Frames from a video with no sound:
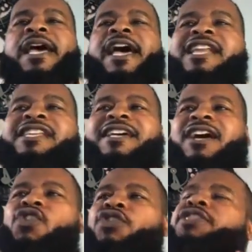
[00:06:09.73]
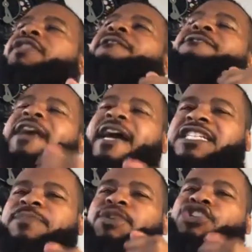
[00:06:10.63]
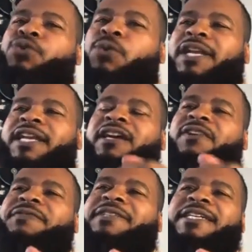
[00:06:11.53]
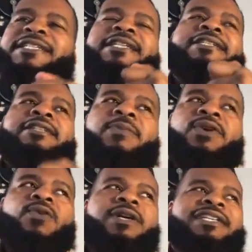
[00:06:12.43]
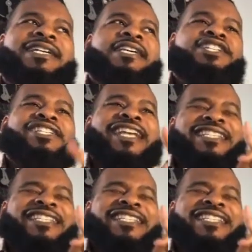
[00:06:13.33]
And the vast majority of these Islamic organizations,